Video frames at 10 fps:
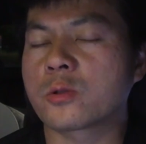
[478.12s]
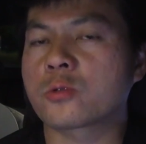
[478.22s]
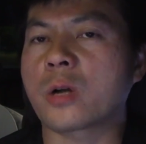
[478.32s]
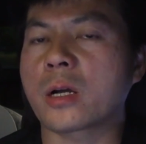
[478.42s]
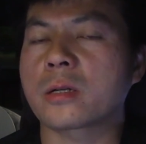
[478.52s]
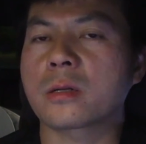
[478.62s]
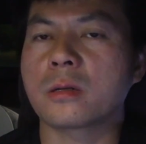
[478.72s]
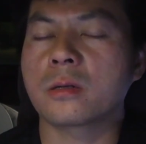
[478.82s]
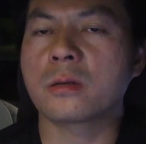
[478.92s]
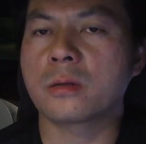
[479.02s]
track
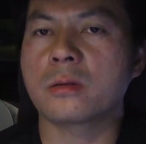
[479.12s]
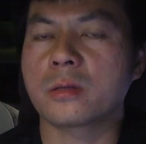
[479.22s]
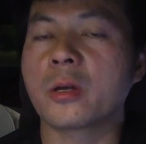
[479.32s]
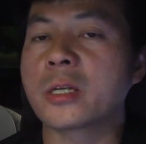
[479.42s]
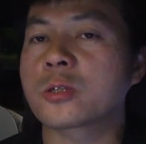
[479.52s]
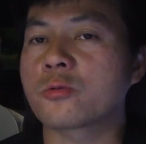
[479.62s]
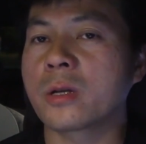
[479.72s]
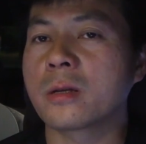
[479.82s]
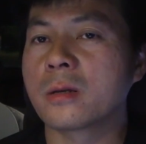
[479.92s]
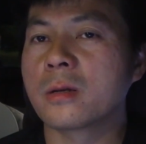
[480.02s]
the
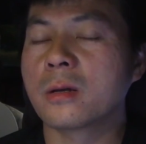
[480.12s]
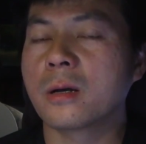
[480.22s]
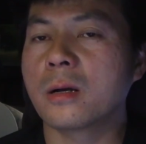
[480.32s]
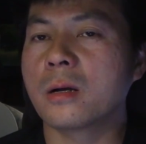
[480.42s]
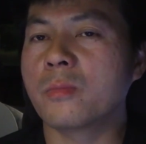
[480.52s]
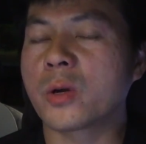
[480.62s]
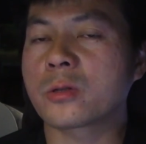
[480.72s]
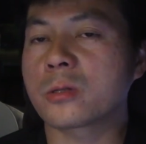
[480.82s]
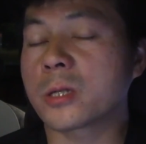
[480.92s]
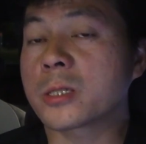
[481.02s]
history.
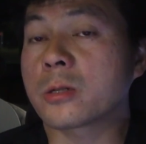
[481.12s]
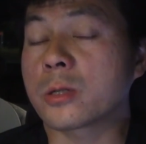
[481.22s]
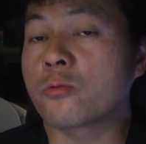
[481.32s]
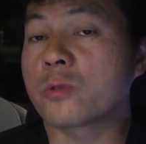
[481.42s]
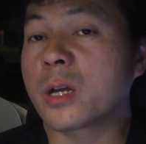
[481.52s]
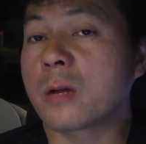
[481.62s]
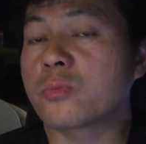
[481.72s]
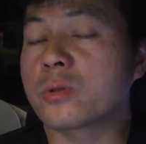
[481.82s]
But Tesla, they already have